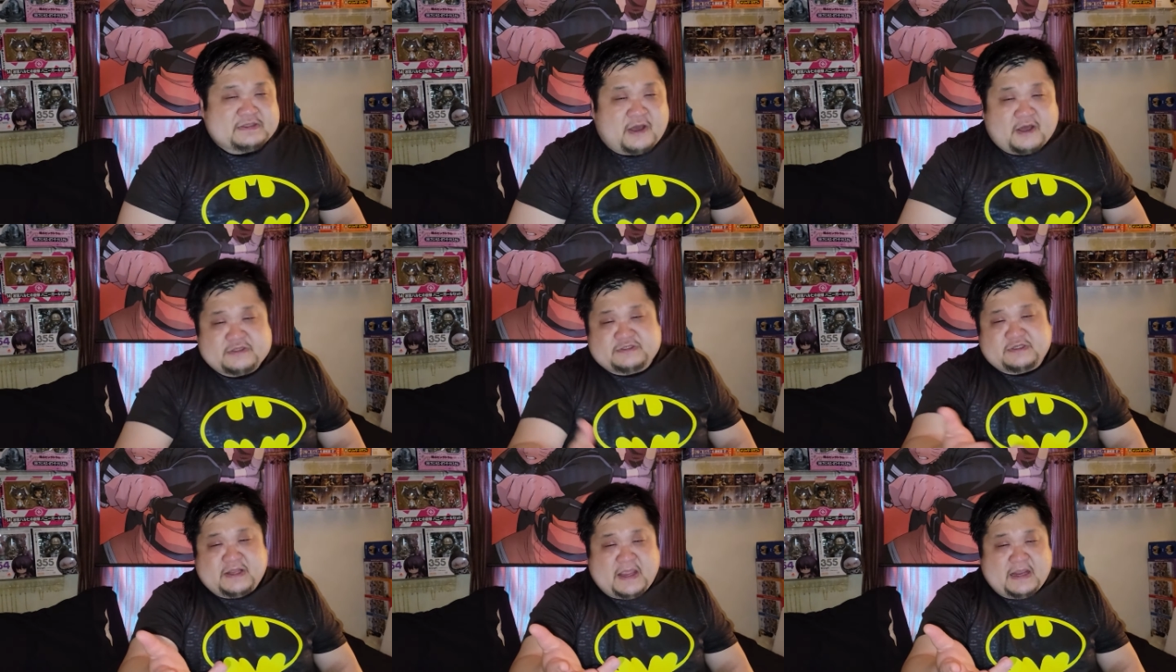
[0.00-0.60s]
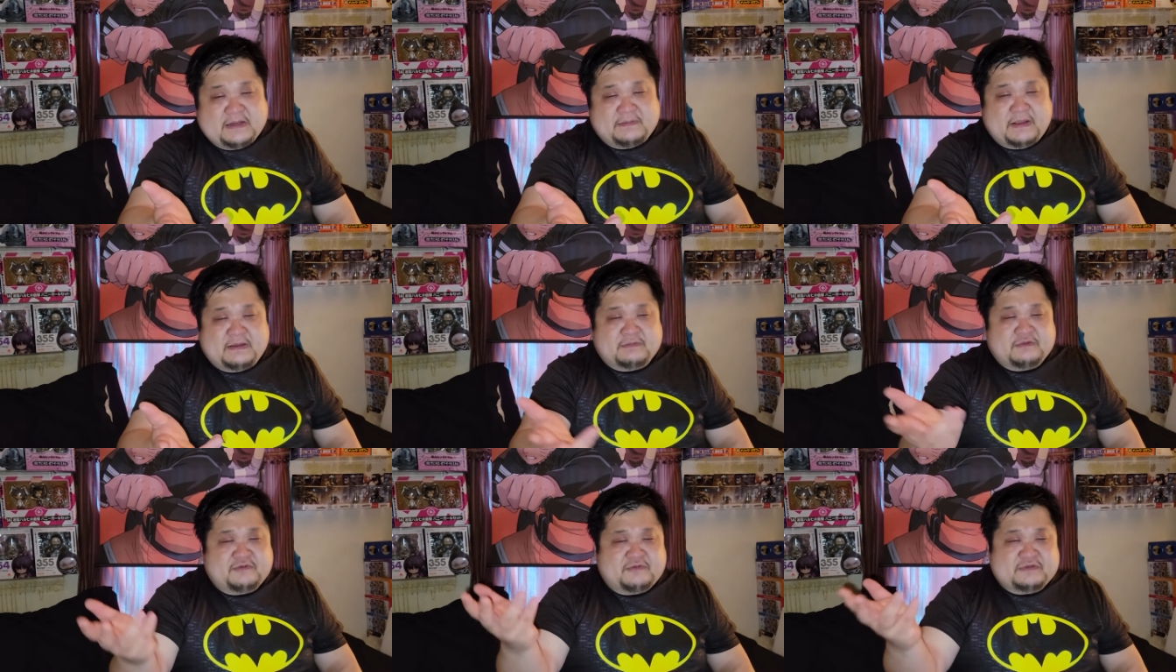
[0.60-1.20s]
Also the
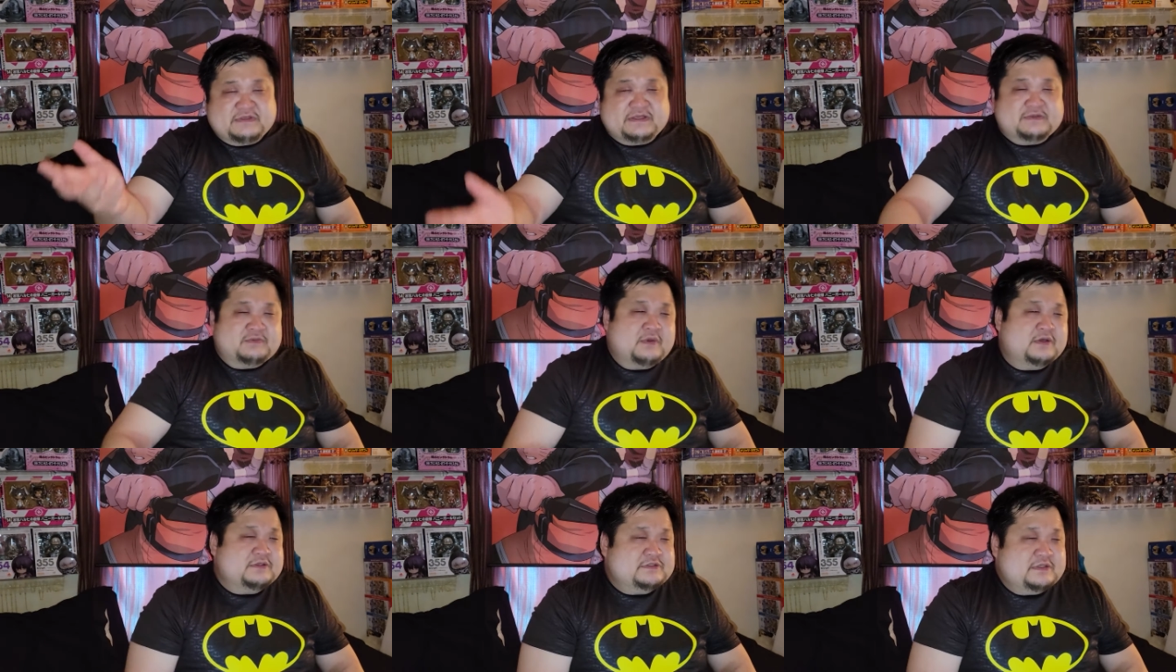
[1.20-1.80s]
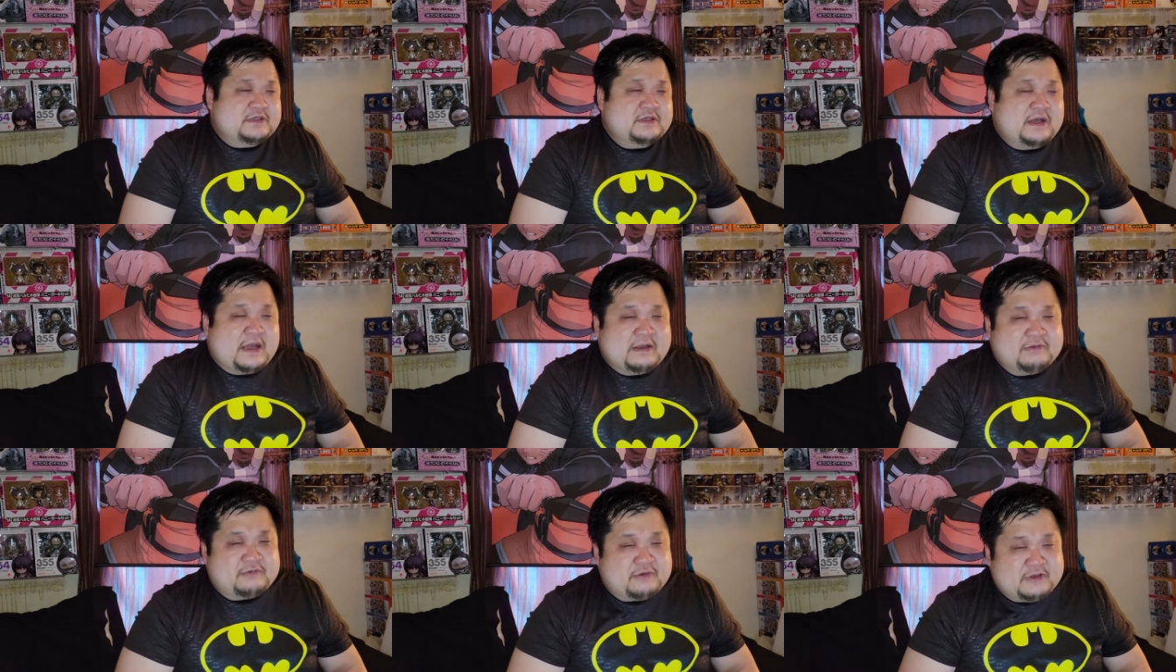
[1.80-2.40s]
animated movies as well. So
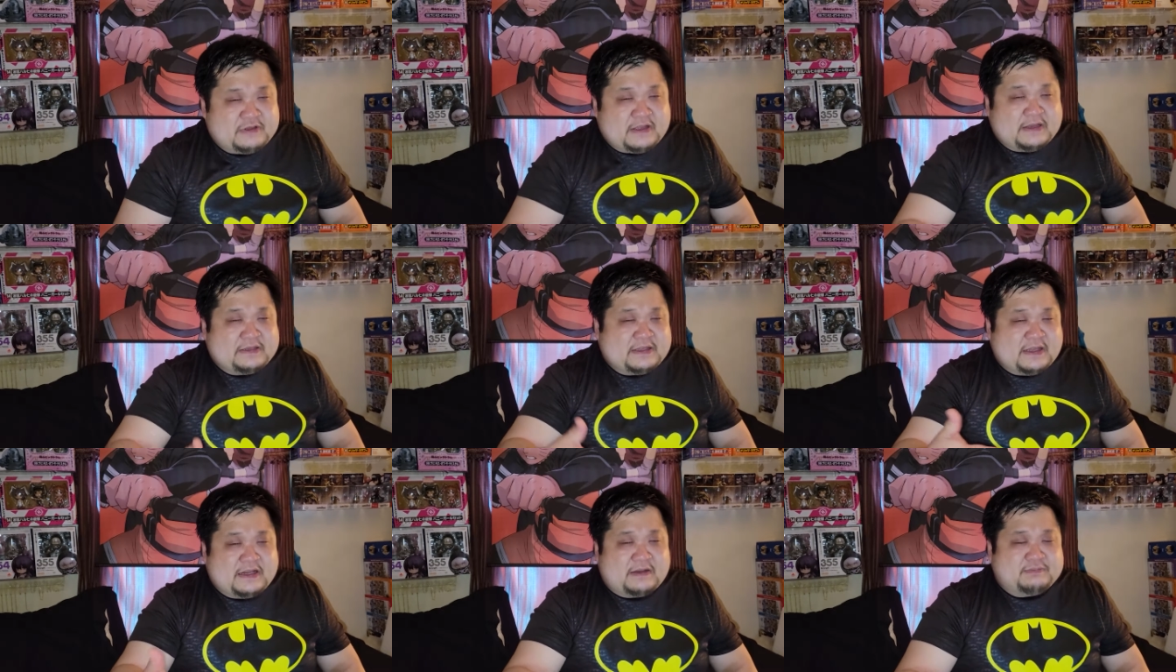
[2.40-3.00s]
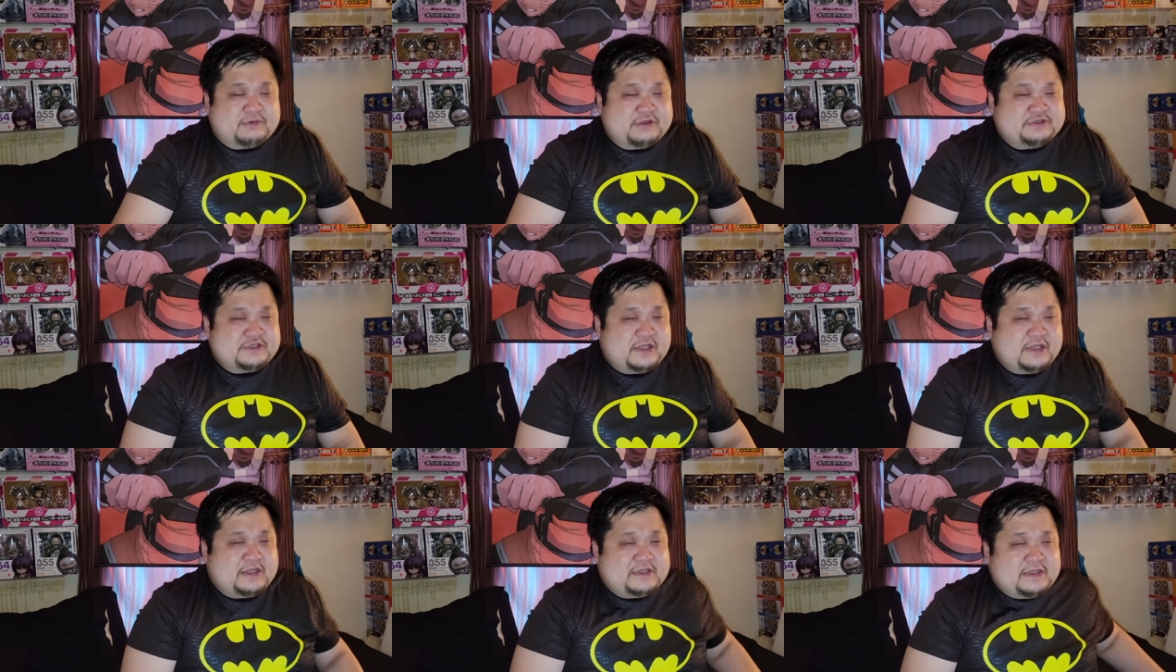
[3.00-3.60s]
I really like that. I
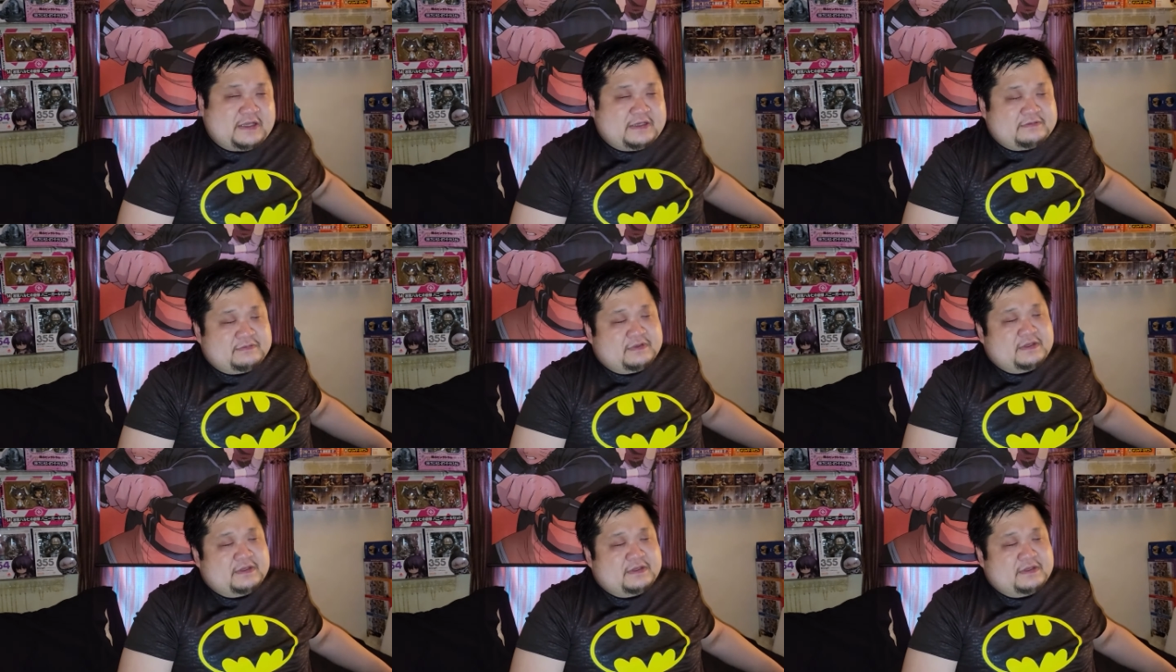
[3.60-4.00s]
appreciated that.